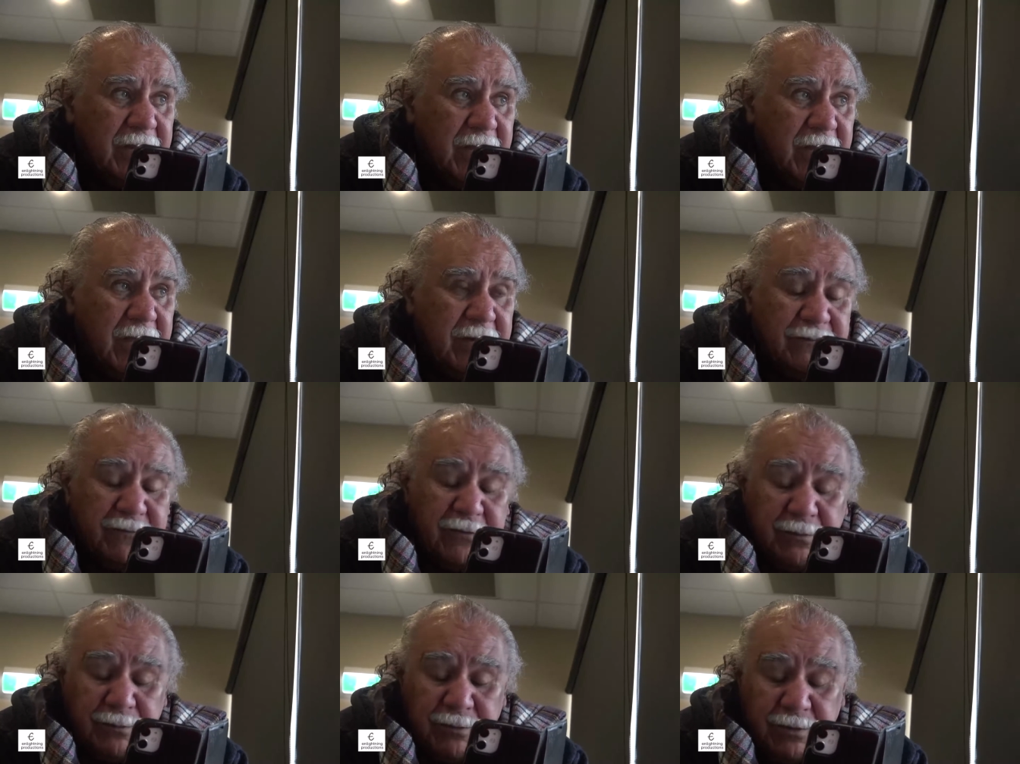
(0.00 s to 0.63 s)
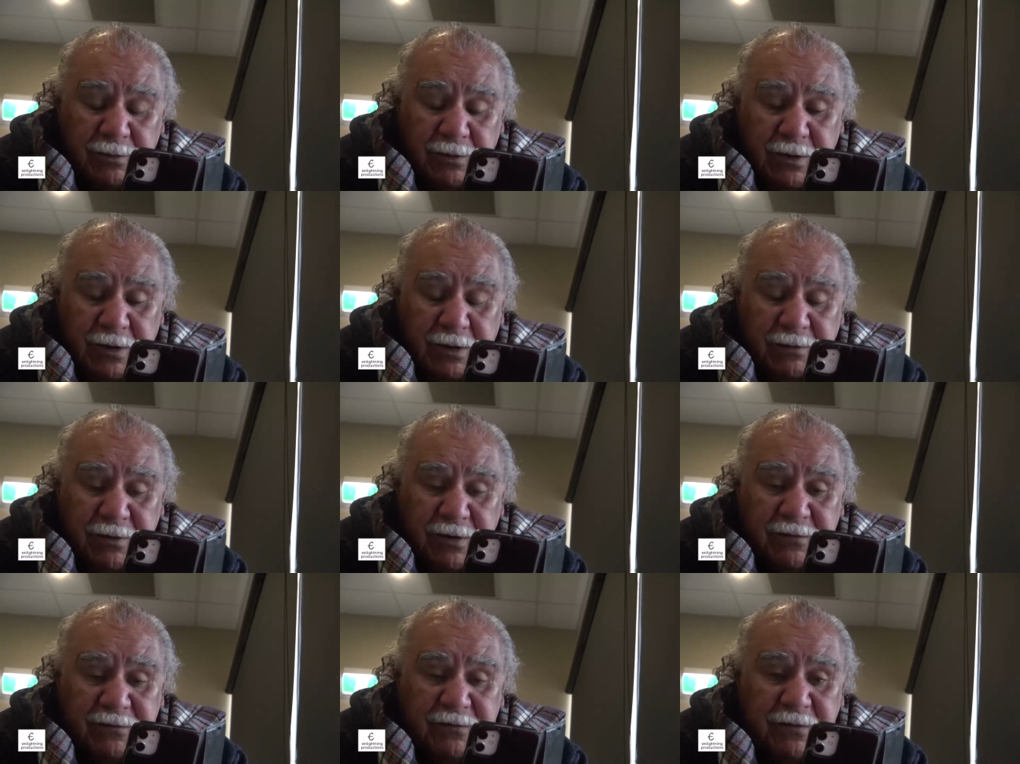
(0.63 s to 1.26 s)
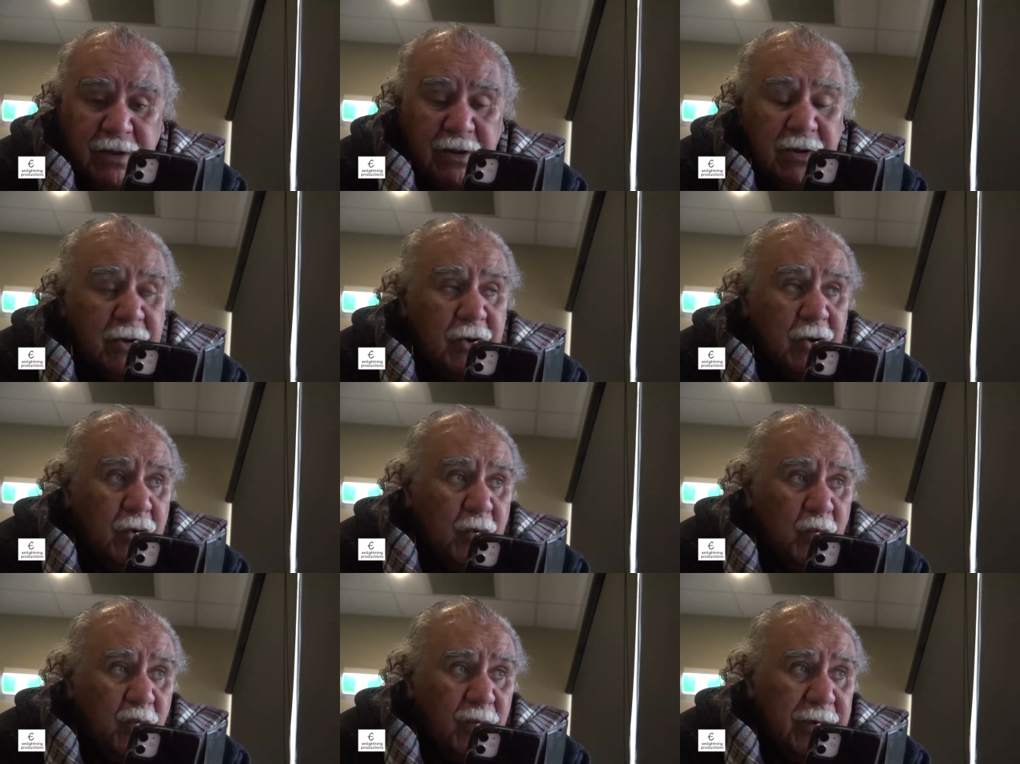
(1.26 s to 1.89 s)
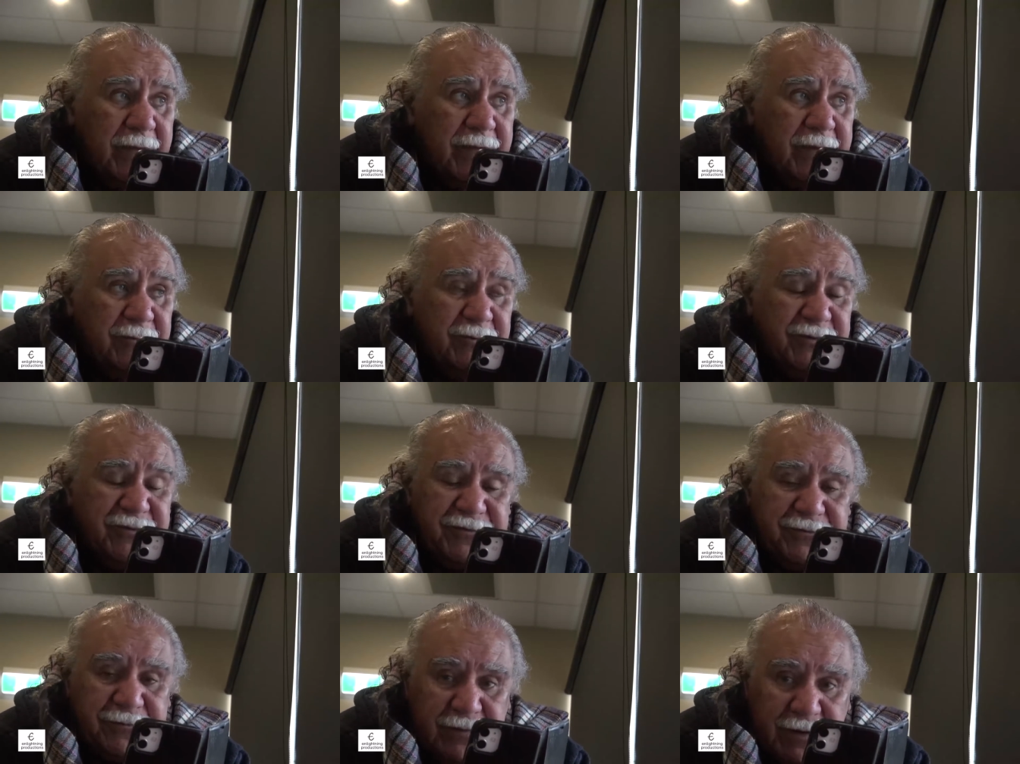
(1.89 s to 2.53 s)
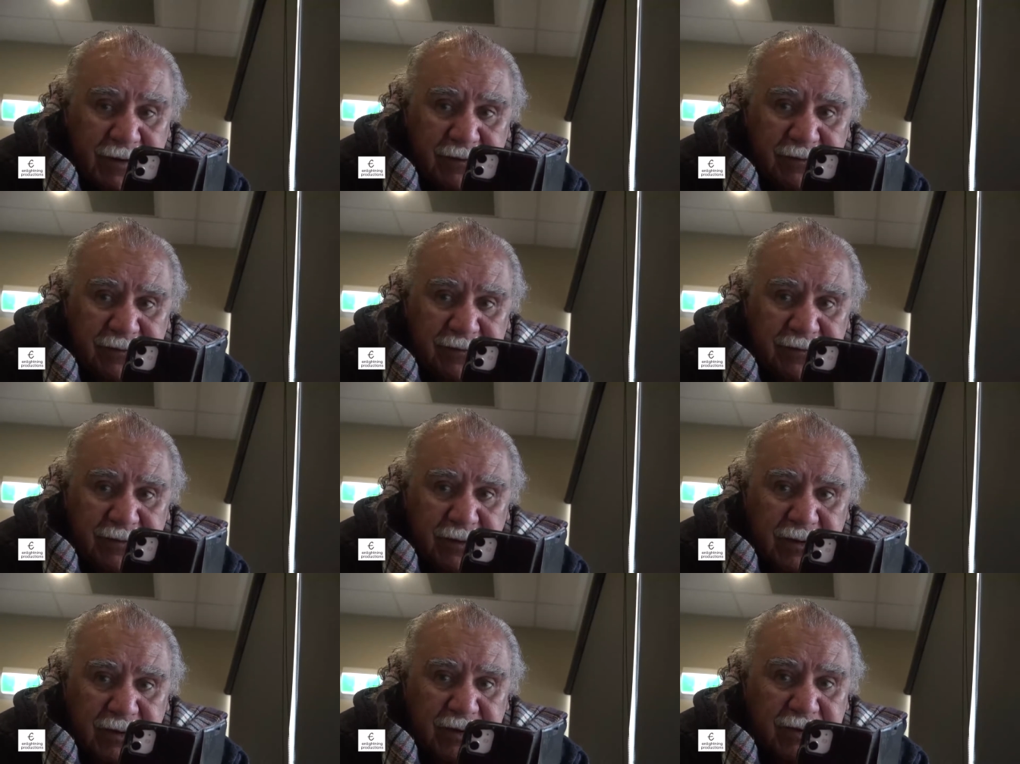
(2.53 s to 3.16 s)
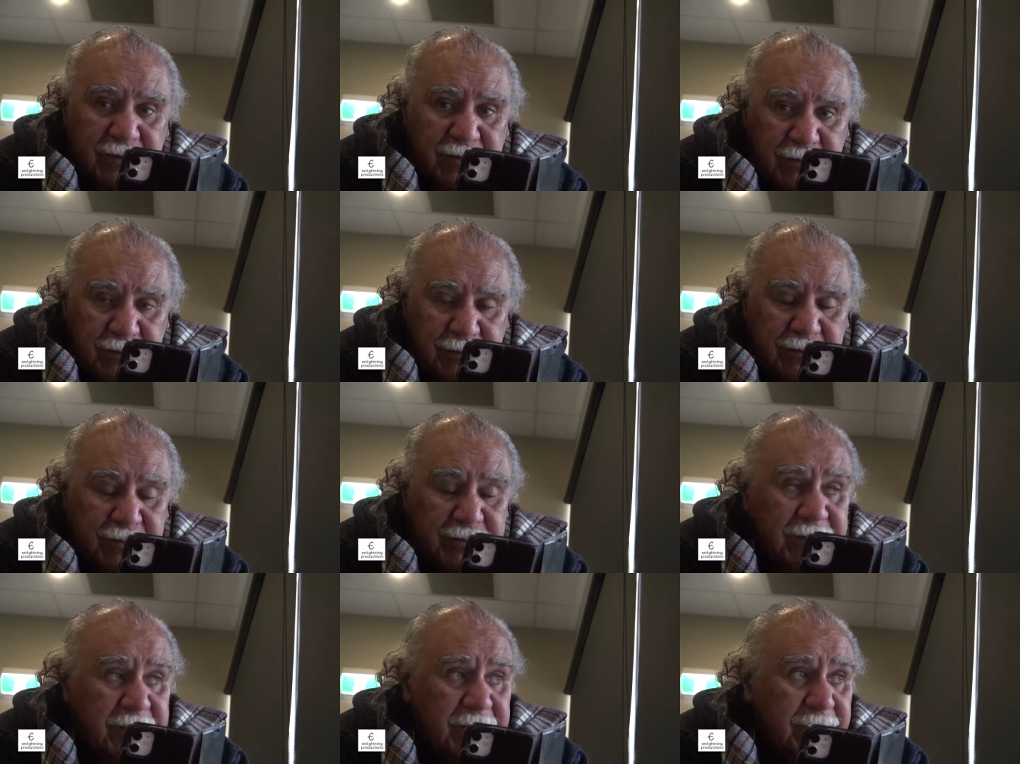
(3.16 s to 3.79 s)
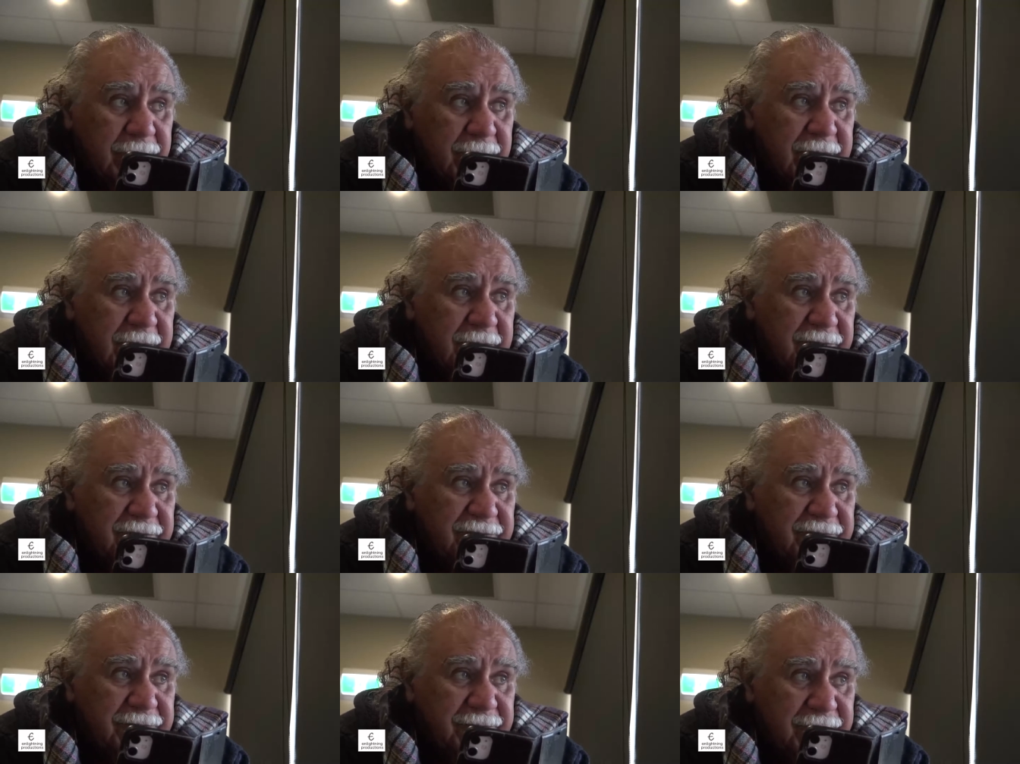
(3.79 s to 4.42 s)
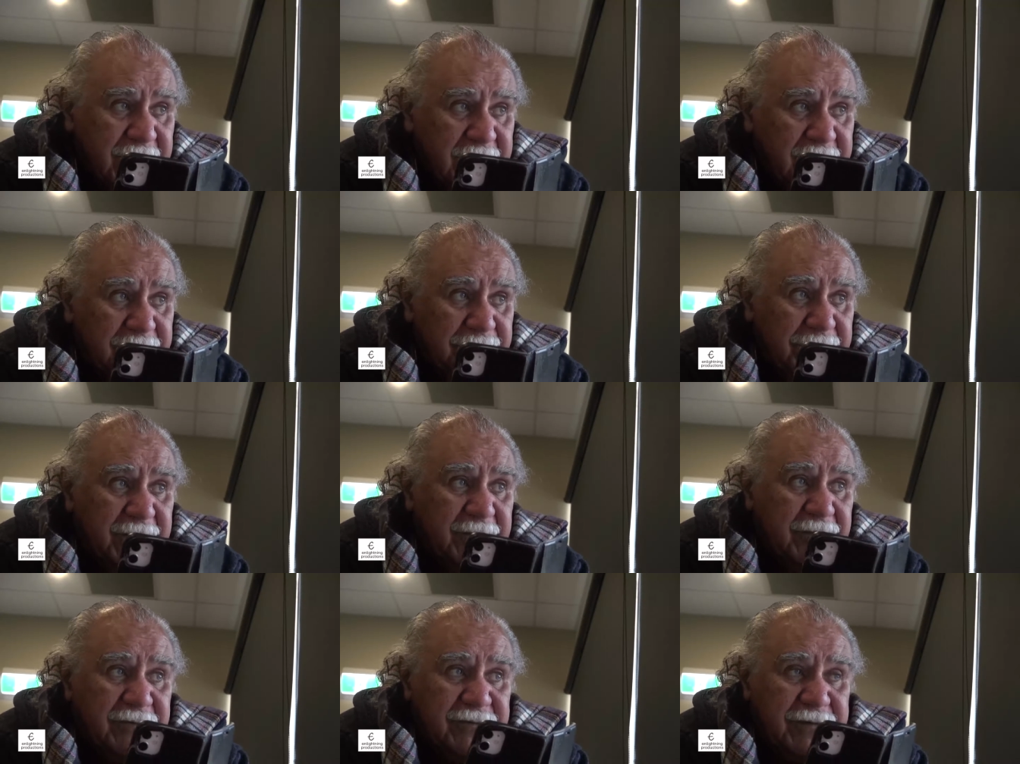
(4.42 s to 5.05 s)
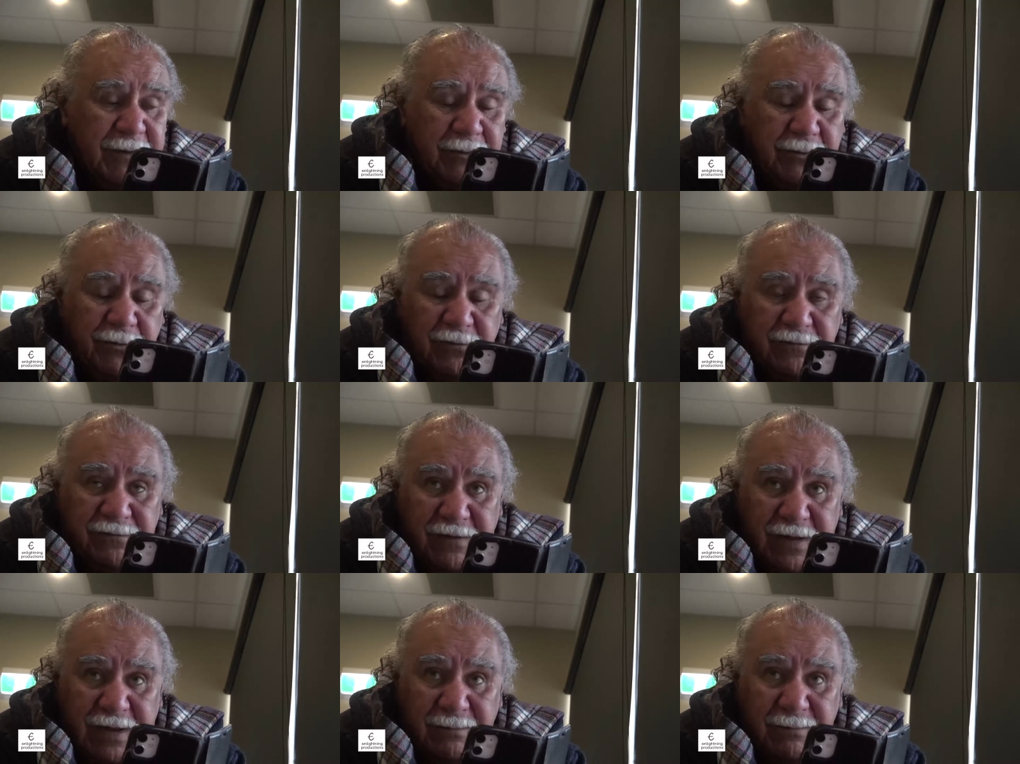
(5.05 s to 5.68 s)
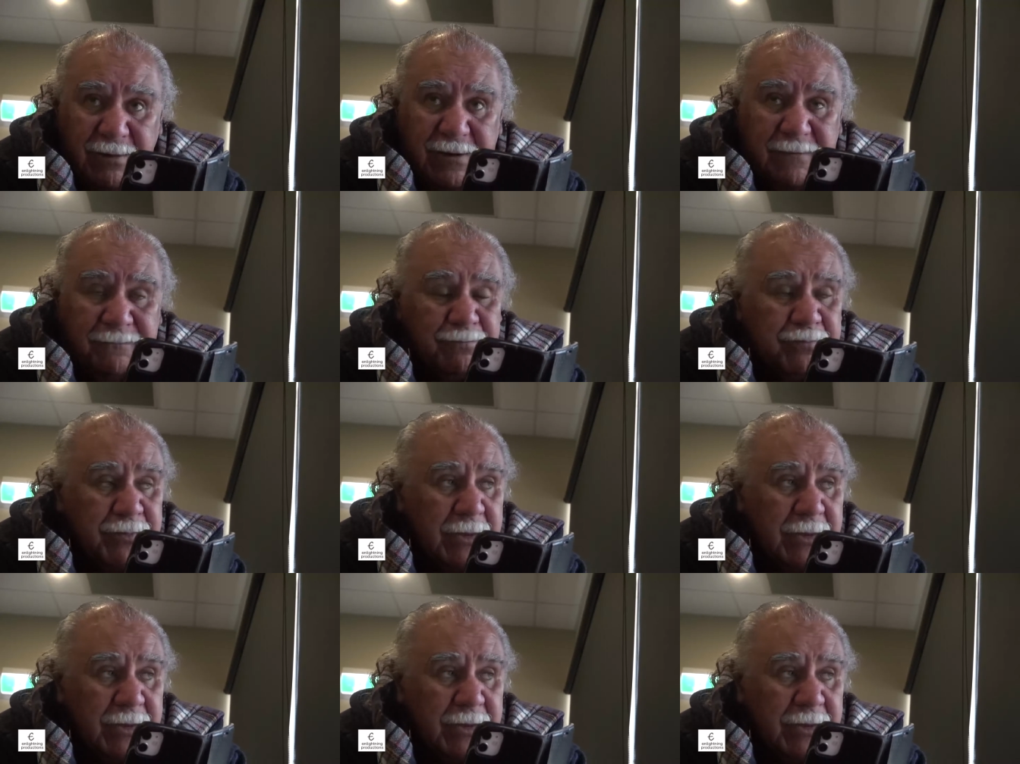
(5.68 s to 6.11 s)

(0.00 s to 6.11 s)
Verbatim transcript: out of communal areas where there was strength in unity, where there was strength because they were all family,